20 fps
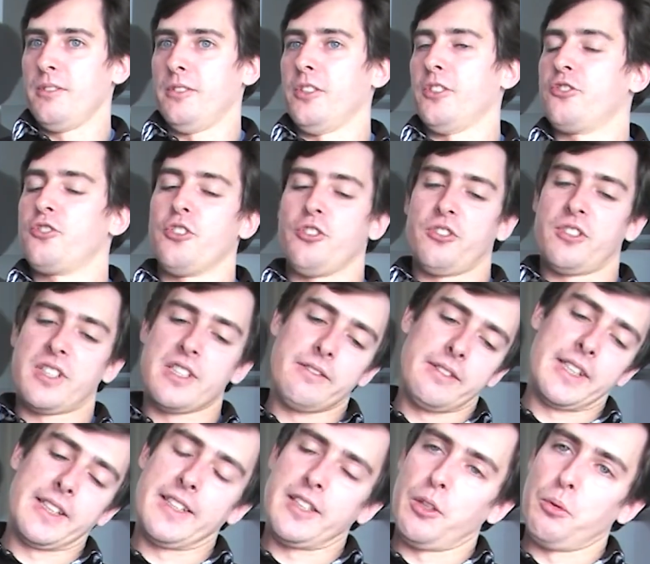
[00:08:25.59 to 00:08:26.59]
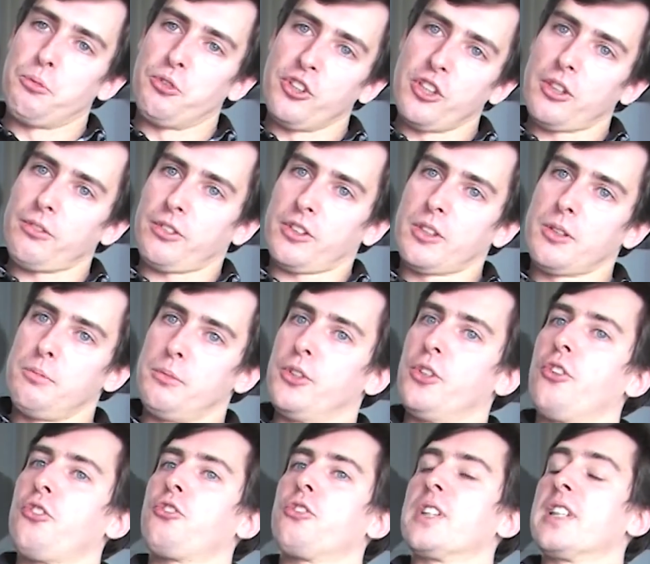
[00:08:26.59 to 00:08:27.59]
not just giving the observer,
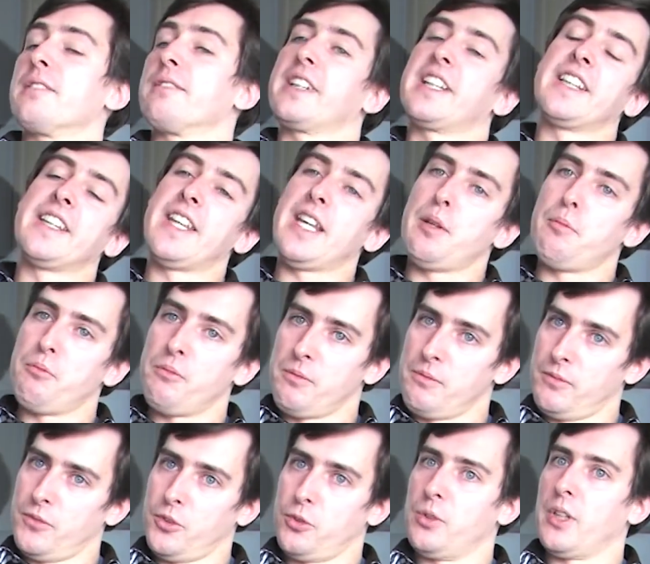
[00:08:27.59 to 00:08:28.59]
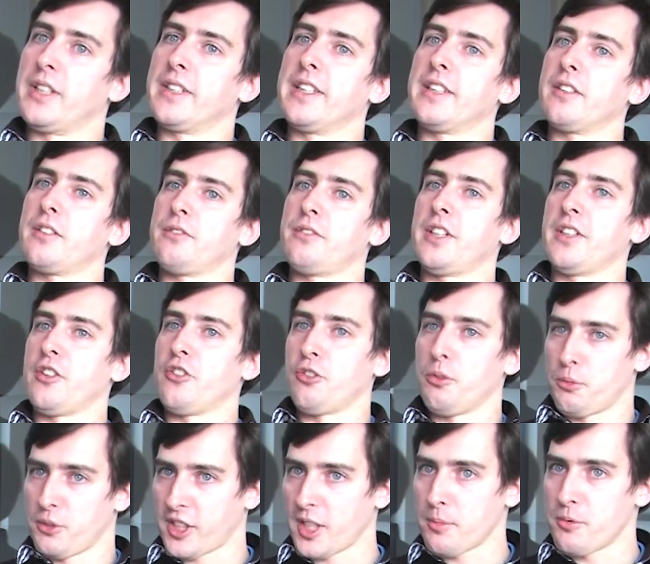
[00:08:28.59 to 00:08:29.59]
but also giving a name to identify the
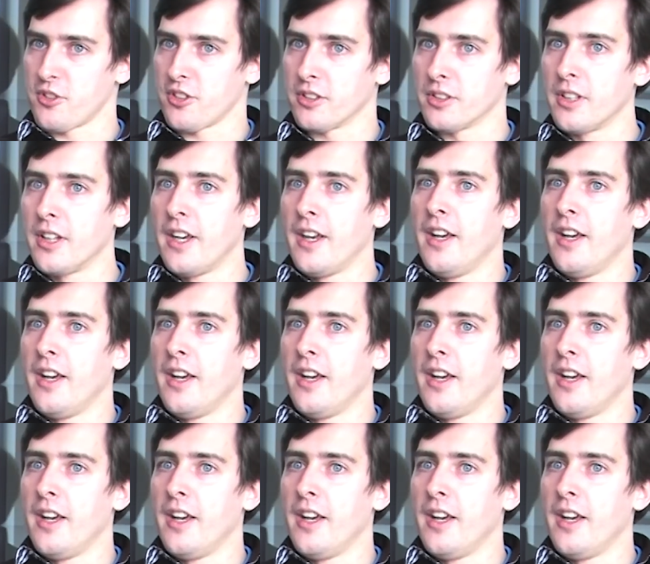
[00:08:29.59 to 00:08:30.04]
subscription.